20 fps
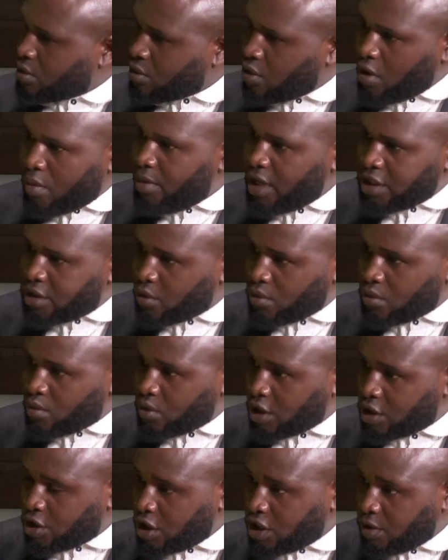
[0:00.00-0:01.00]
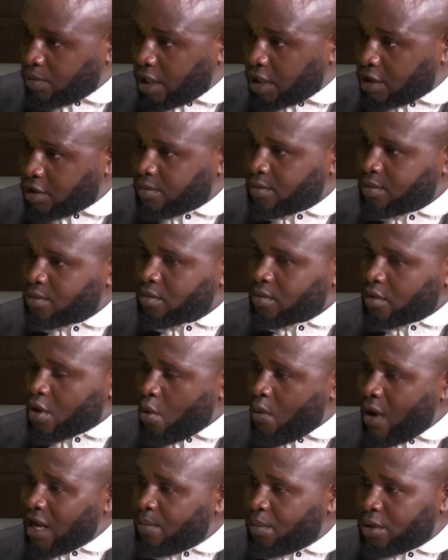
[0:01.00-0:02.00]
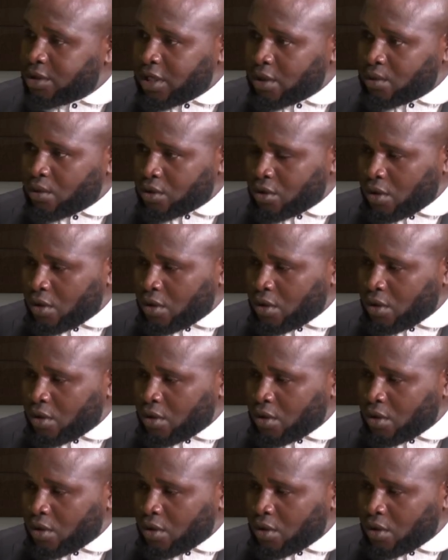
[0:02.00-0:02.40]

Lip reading: commenced with the treatment. While the process